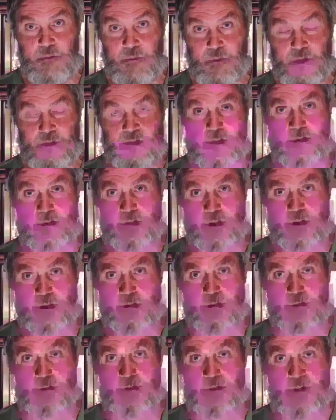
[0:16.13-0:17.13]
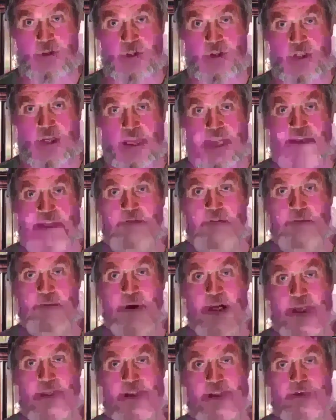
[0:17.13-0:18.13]
all Jews at
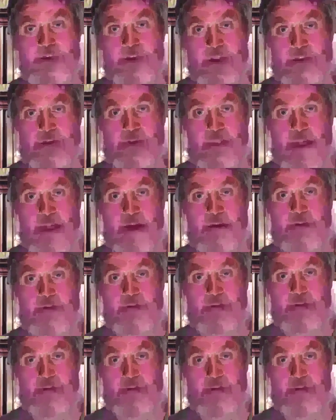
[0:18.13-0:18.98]
one time.